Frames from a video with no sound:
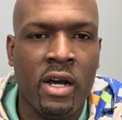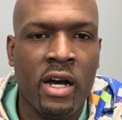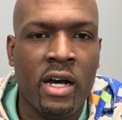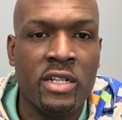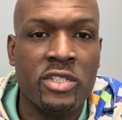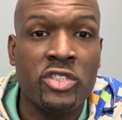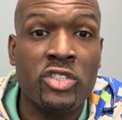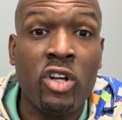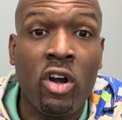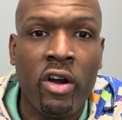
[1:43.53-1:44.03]

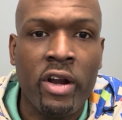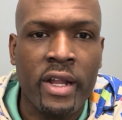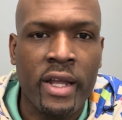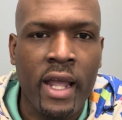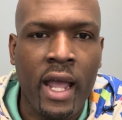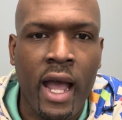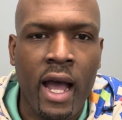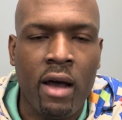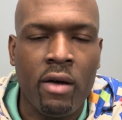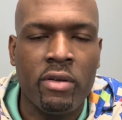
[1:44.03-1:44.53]
starting
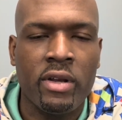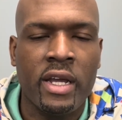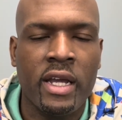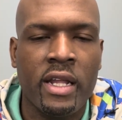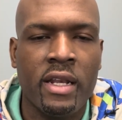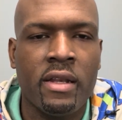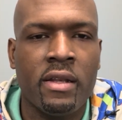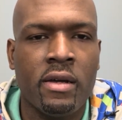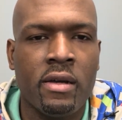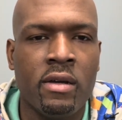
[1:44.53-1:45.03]
out.
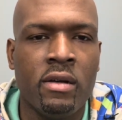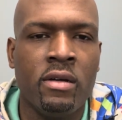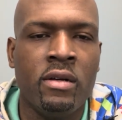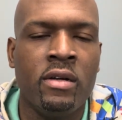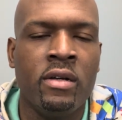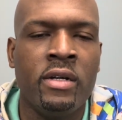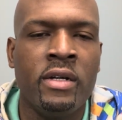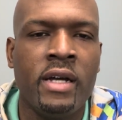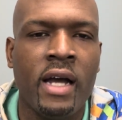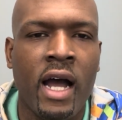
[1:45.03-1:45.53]
And
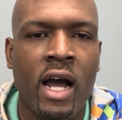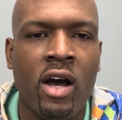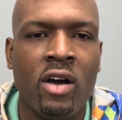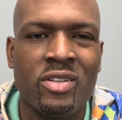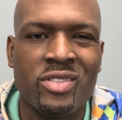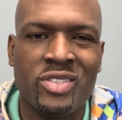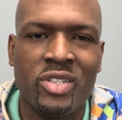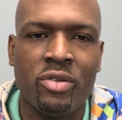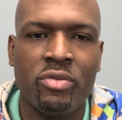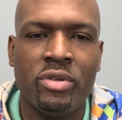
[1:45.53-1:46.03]
I
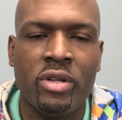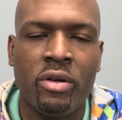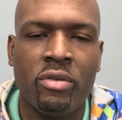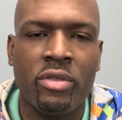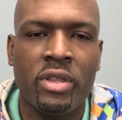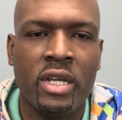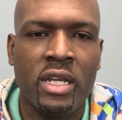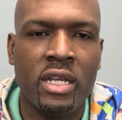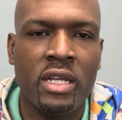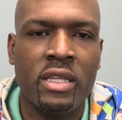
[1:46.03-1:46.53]
also don't
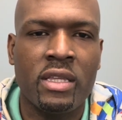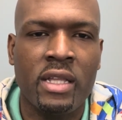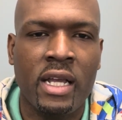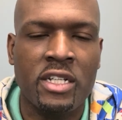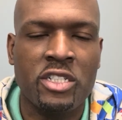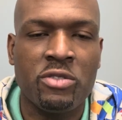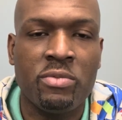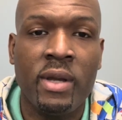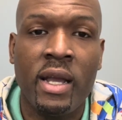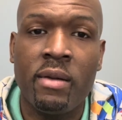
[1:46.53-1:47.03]
think they
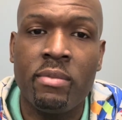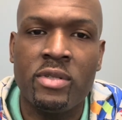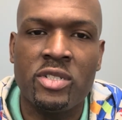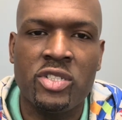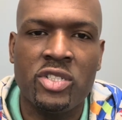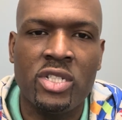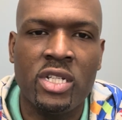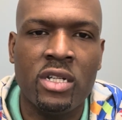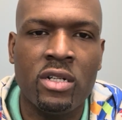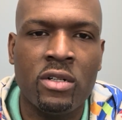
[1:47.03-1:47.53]
should be able to
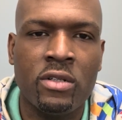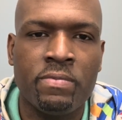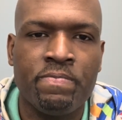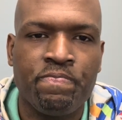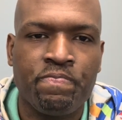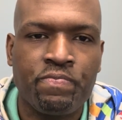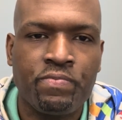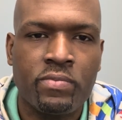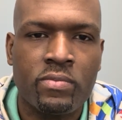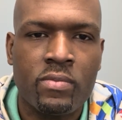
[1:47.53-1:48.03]
steal
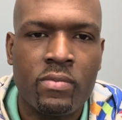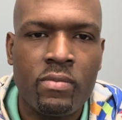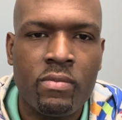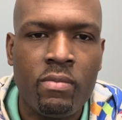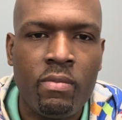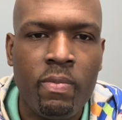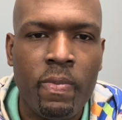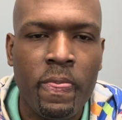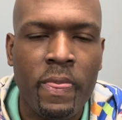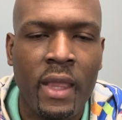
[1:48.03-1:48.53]

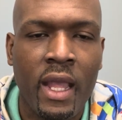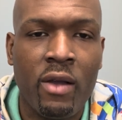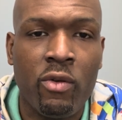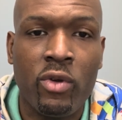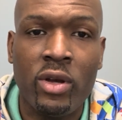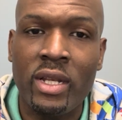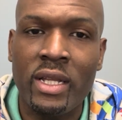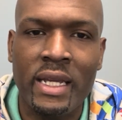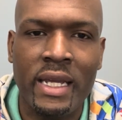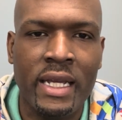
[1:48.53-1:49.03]

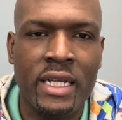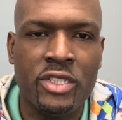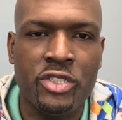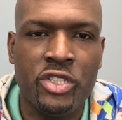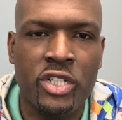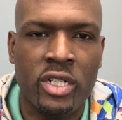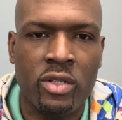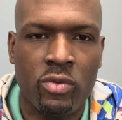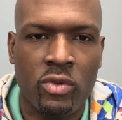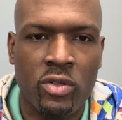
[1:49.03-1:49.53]
really in
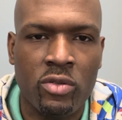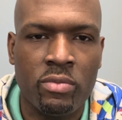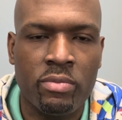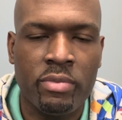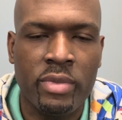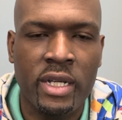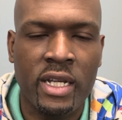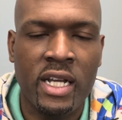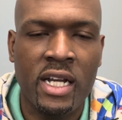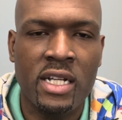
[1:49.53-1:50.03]
general,
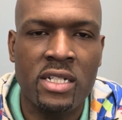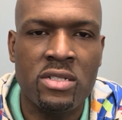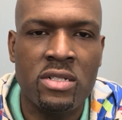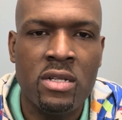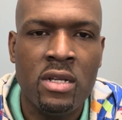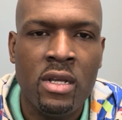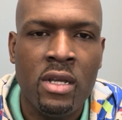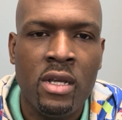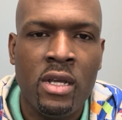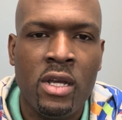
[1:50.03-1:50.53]
because
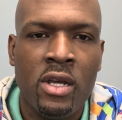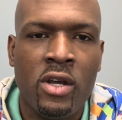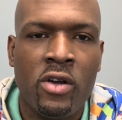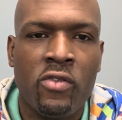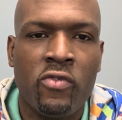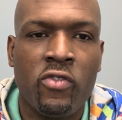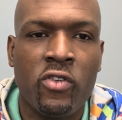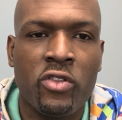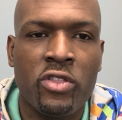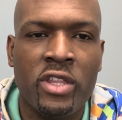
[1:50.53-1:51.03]

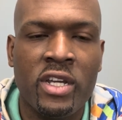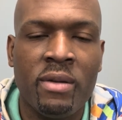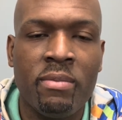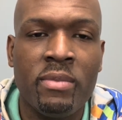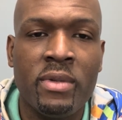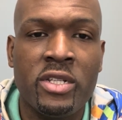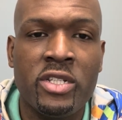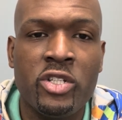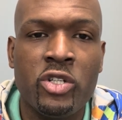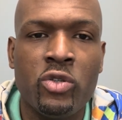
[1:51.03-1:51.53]
for
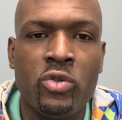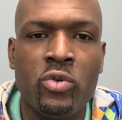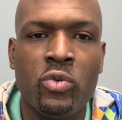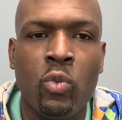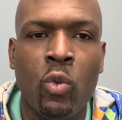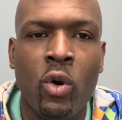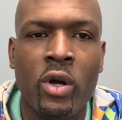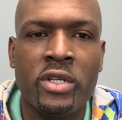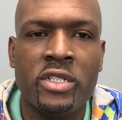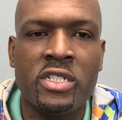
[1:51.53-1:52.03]
them to
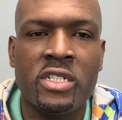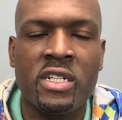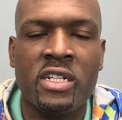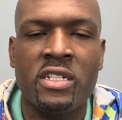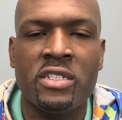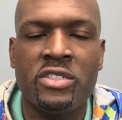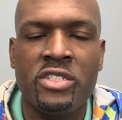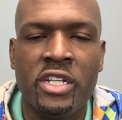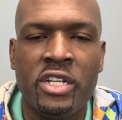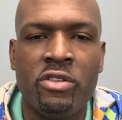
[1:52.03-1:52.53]
want to
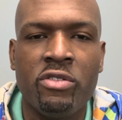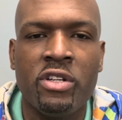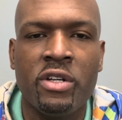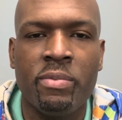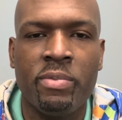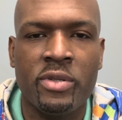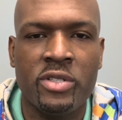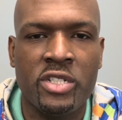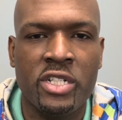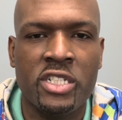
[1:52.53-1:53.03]
continue to
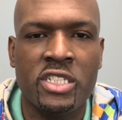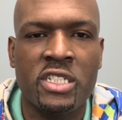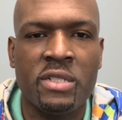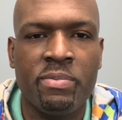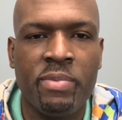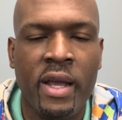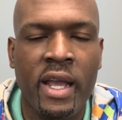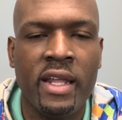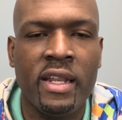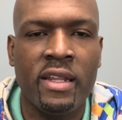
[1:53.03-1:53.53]

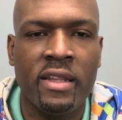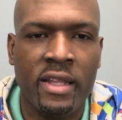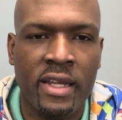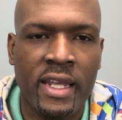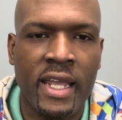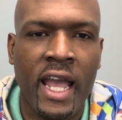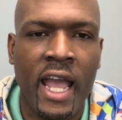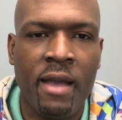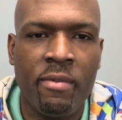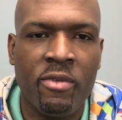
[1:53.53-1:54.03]
participate in the
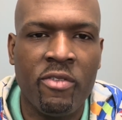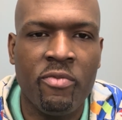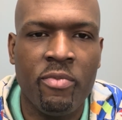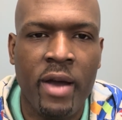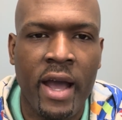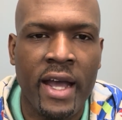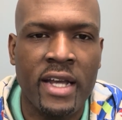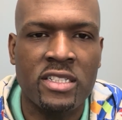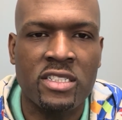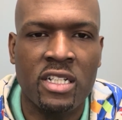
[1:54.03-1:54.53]
game of
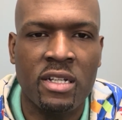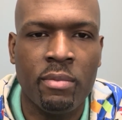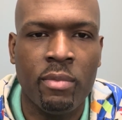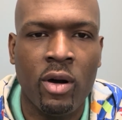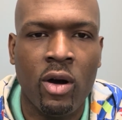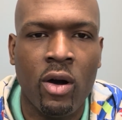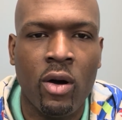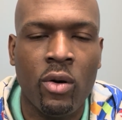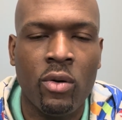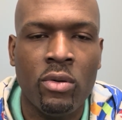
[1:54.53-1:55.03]

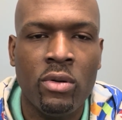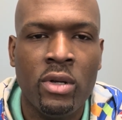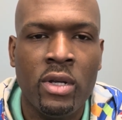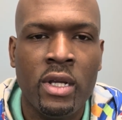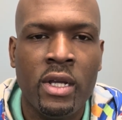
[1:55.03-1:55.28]
basketball,